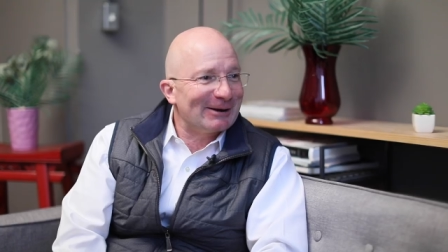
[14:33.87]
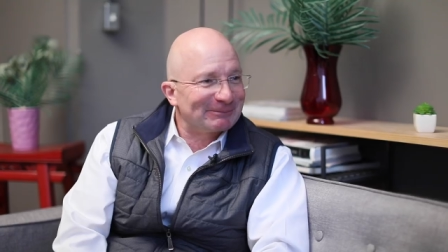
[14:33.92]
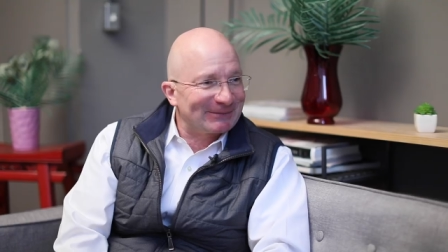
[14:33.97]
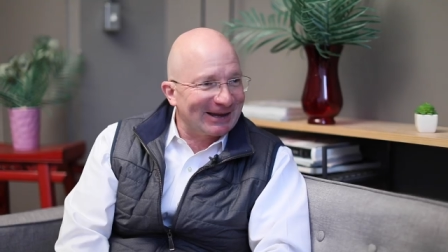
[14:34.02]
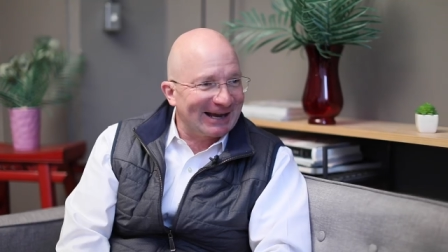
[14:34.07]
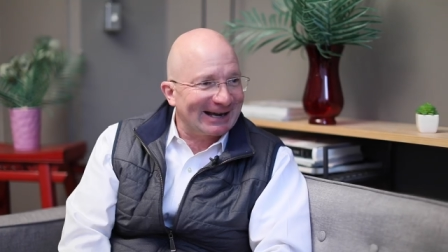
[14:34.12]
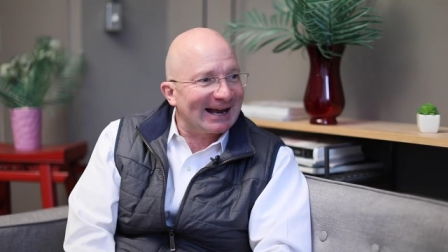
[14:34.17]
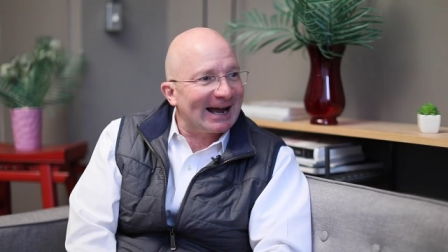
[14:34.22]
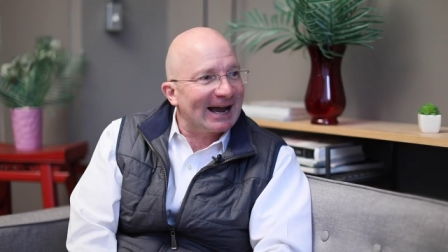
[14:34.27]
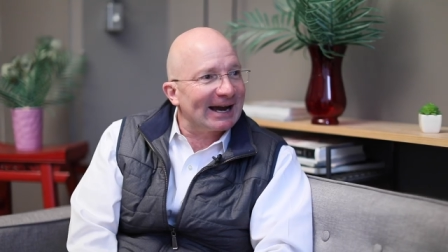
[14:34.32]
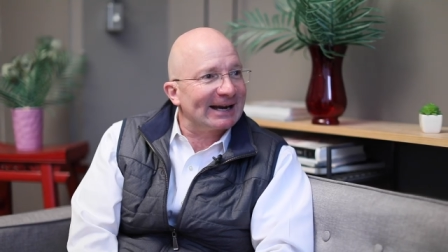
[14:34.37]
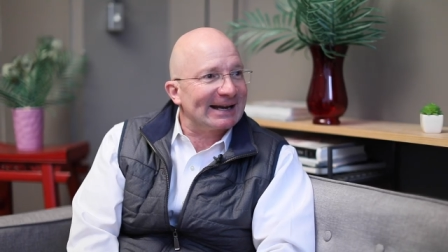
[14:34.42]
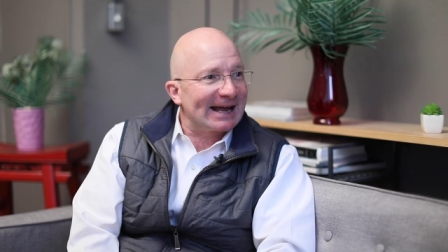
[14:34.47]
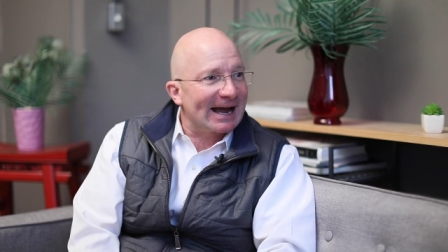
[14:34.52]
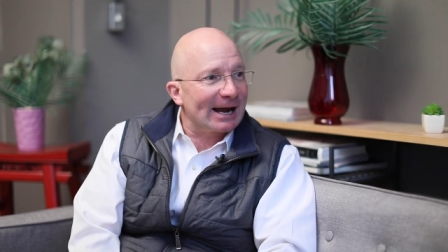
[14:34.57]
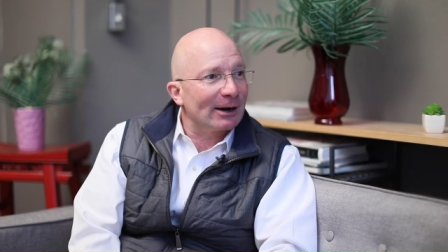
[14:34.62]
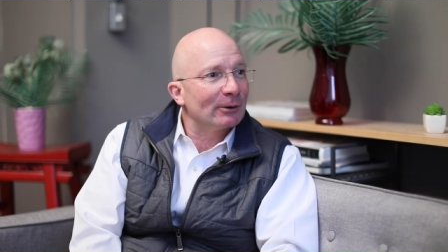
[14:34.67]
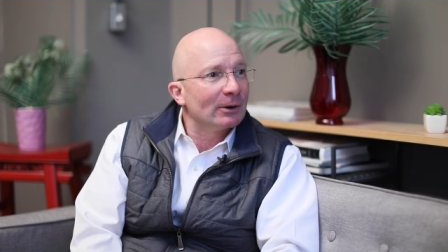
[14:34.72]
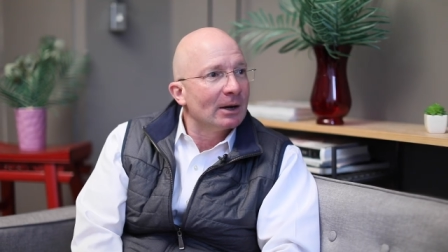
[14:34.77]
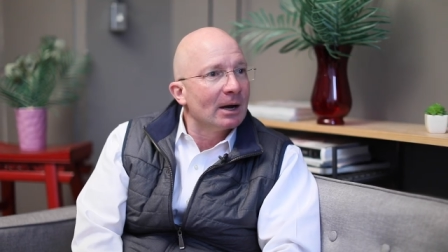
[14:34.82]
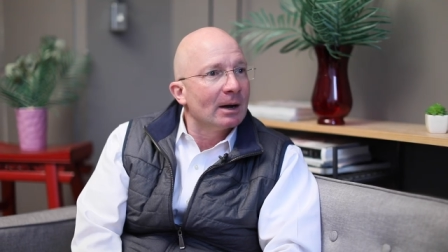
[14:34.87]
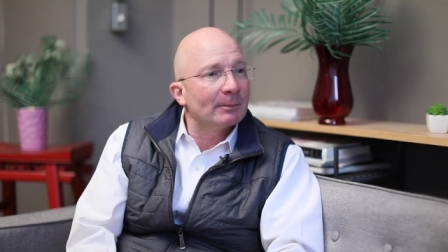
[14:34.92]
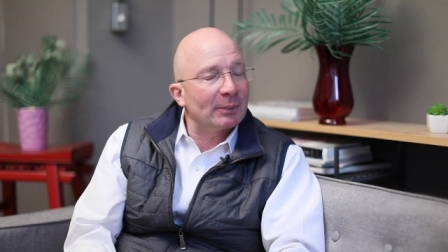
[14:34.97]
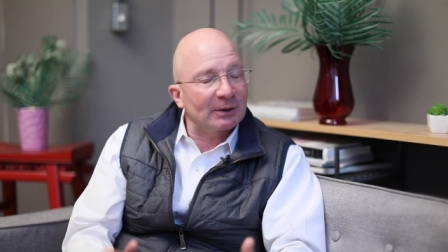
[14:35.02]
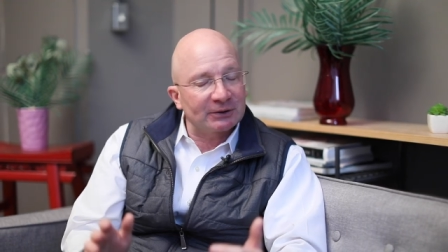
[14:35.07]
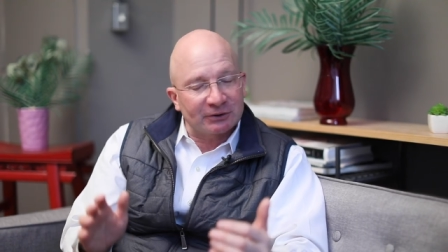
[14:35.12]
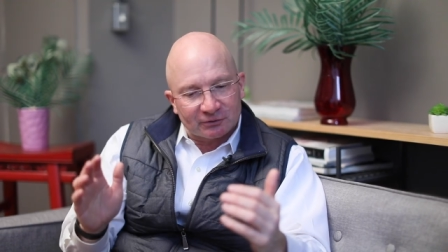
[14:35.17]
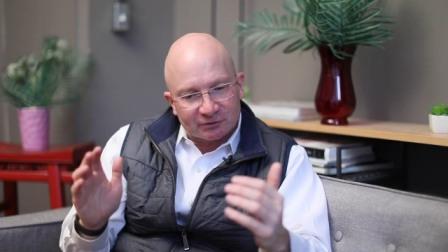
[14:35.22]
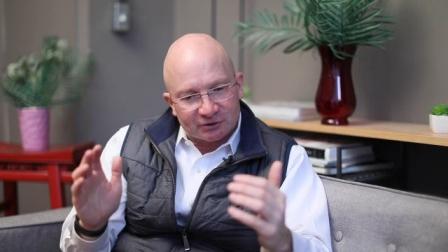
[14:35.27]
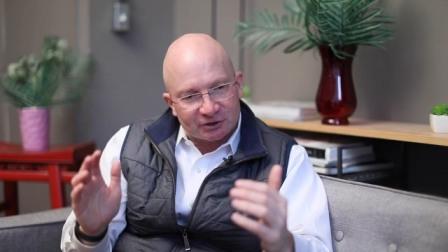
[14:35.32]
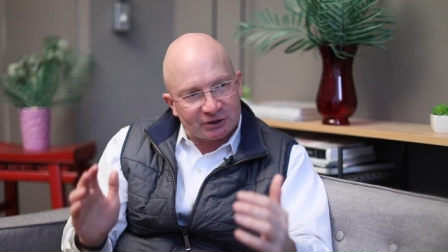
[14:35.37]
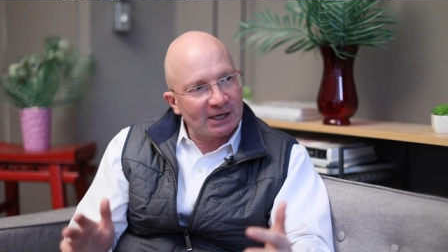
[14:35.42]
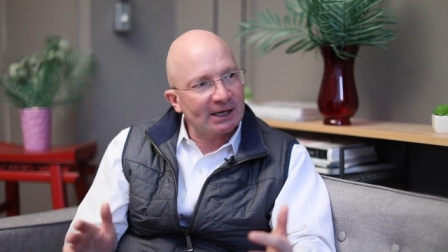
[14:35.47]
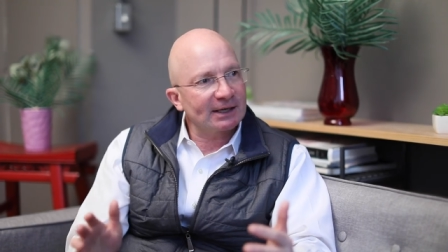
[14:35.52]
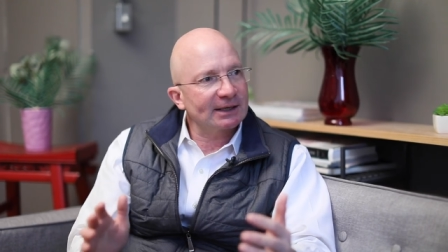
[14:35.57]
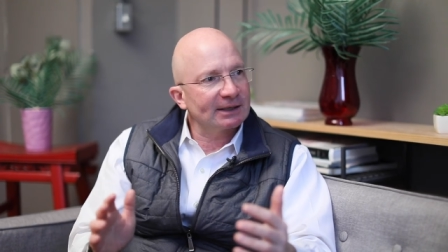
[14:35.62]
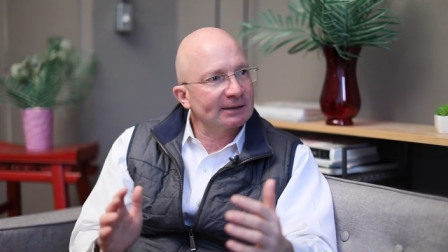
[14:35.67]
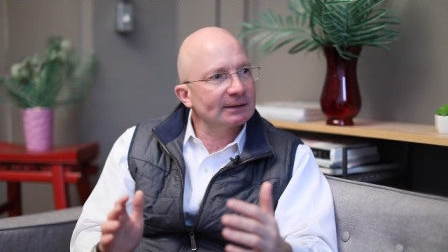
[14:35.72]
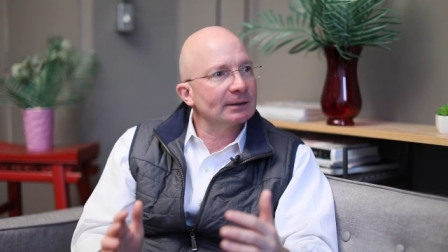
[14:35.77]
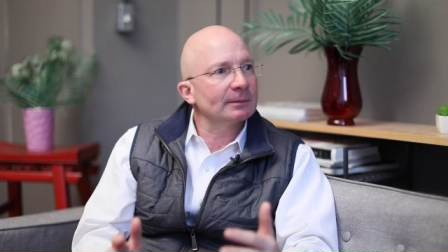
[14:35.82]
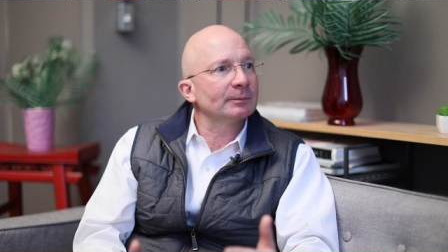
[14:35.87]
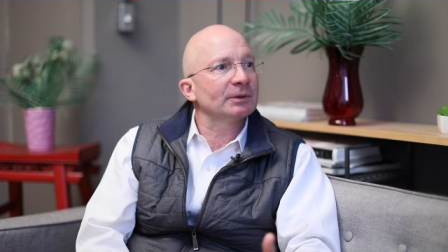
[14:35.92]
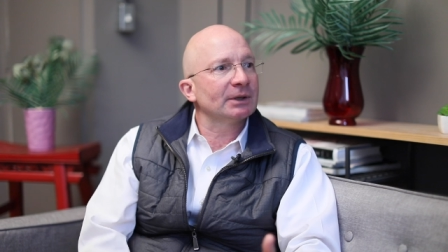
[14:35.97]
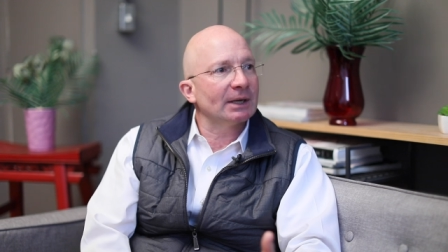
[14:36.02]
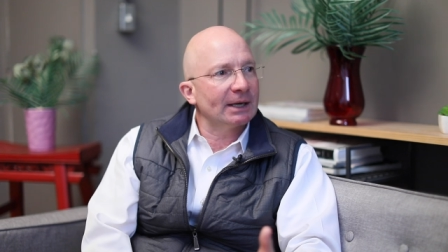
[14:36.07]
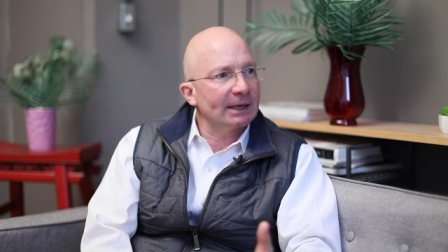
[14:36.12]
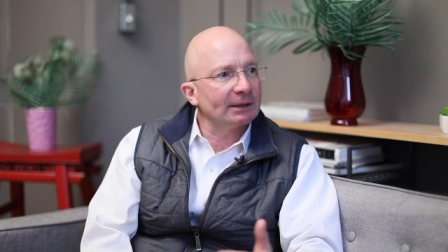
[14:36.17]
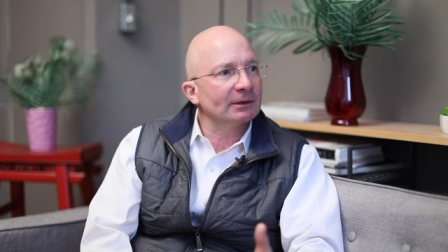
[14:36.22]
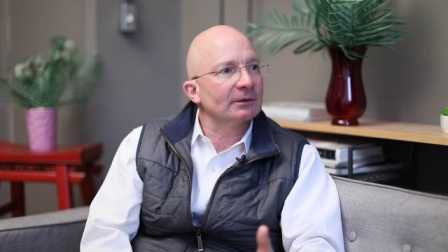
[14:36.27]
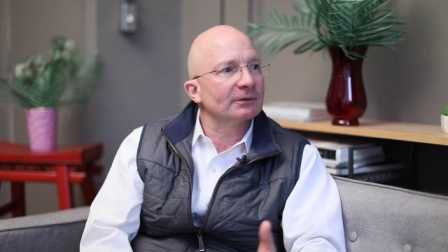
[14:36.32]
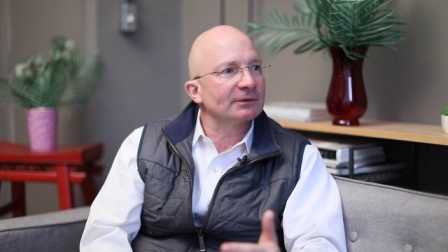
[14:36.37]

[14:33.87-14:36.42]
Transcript: up that yeah. high now, yeah, yeah. but they're checking but they the plane.